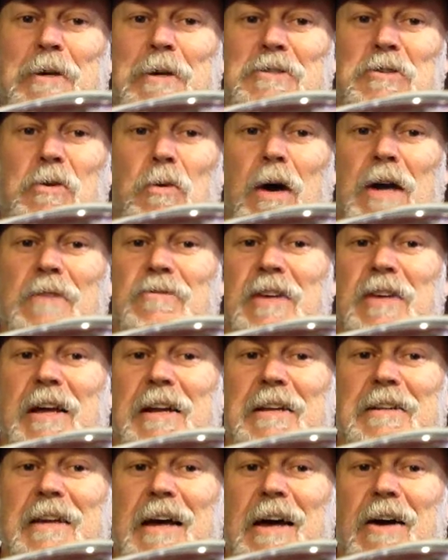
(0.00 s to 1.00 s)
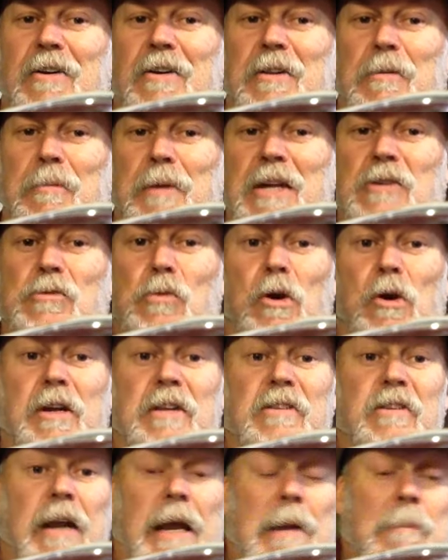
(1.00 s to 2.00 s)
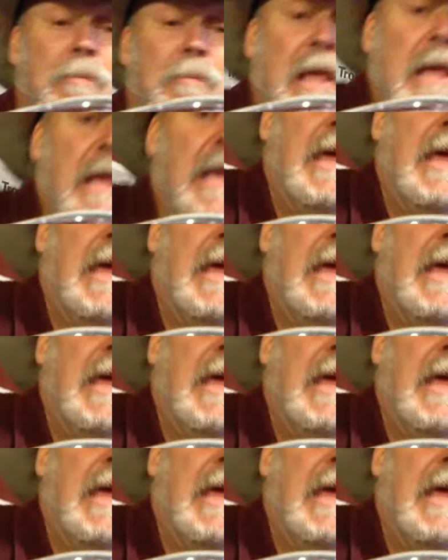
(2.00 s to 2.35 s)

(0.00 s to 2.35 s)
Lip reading: up because the wife's out of town and the maid's working tonight.